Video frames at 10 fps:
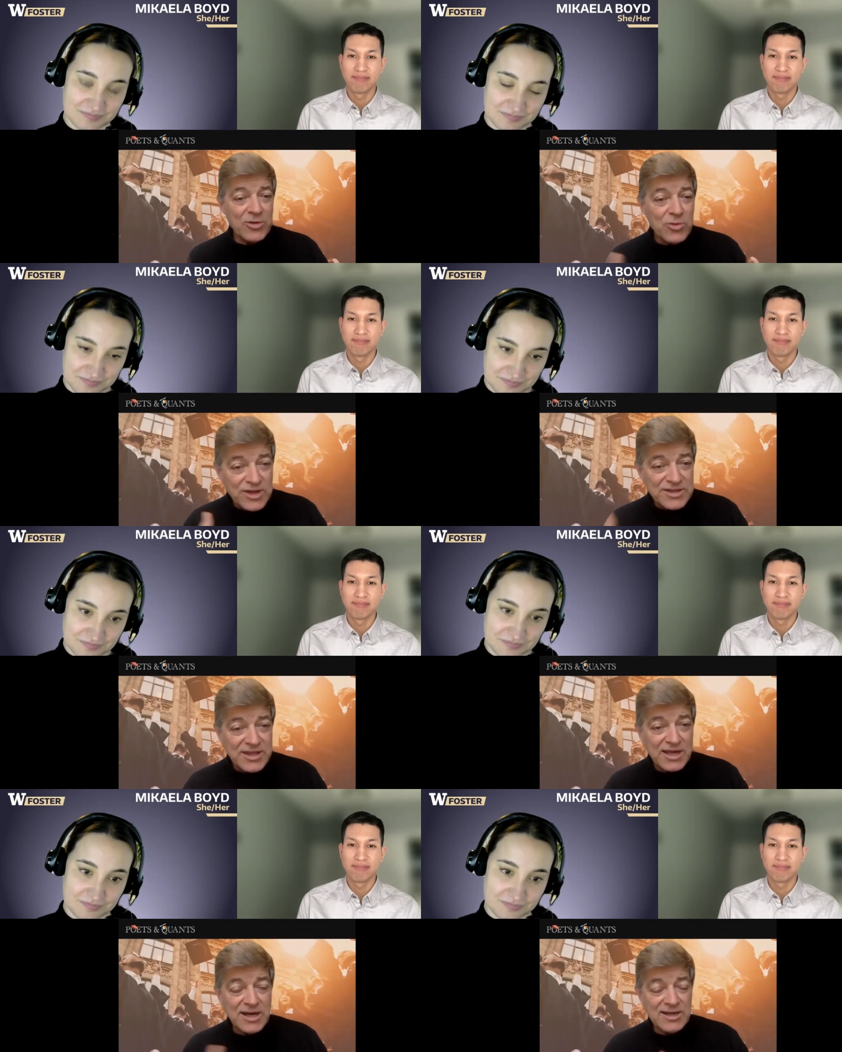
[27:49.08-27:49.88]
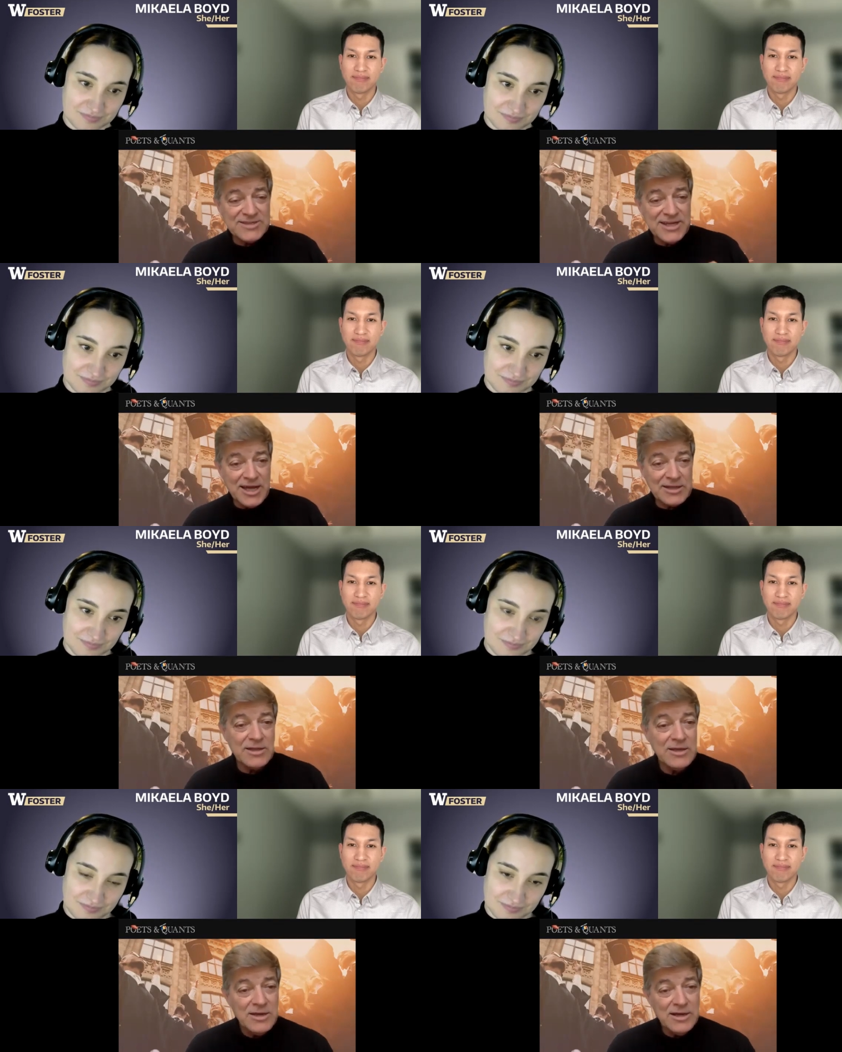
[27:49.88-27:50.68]
Speaker 1: that, who can they
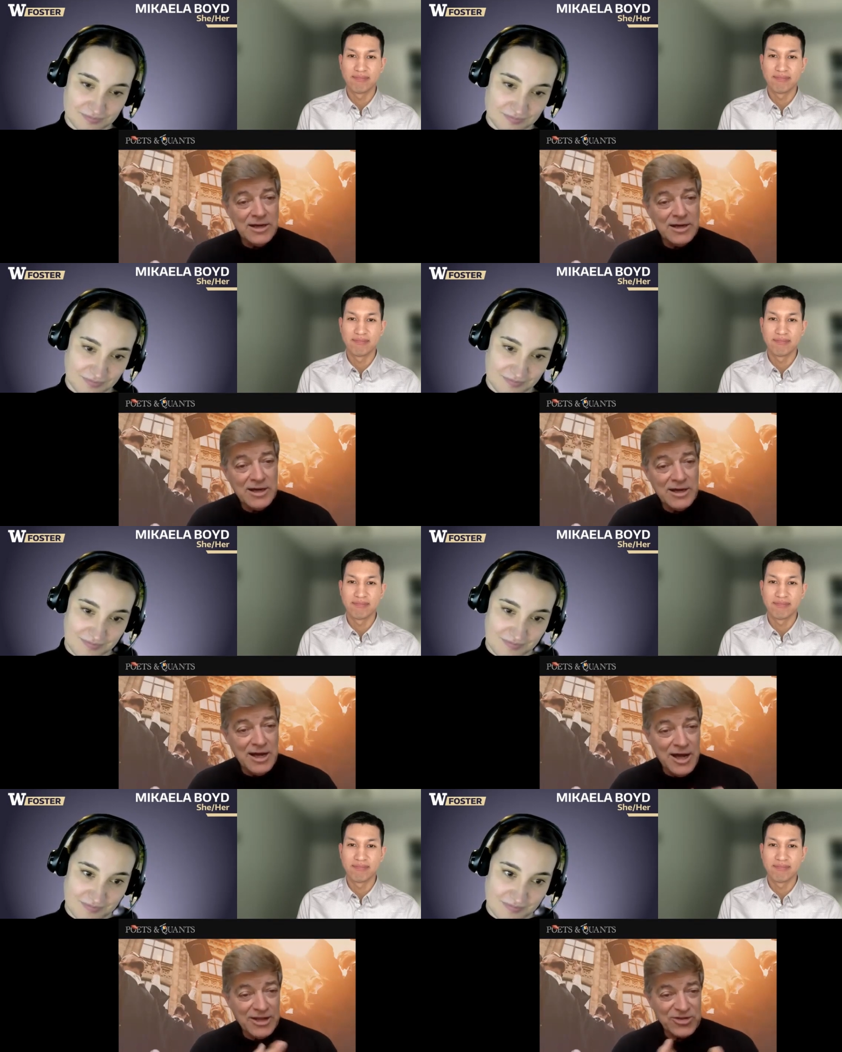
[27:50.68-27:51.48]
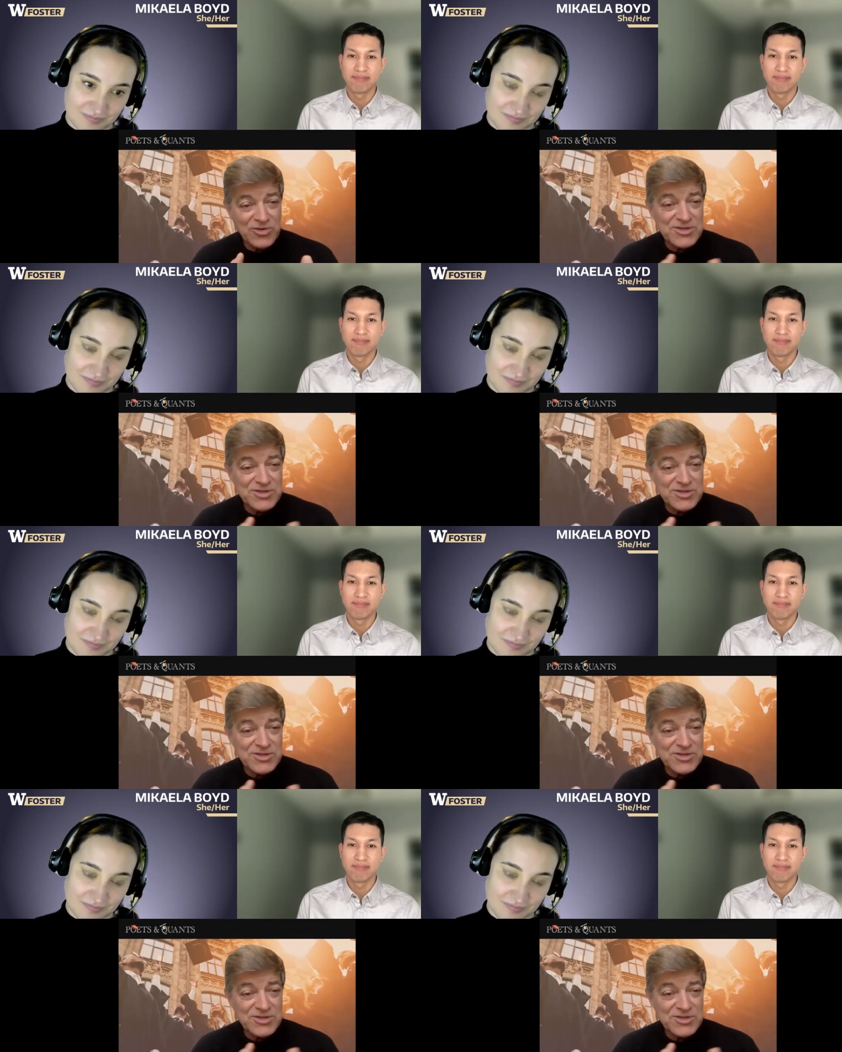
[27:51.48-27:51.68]
contact on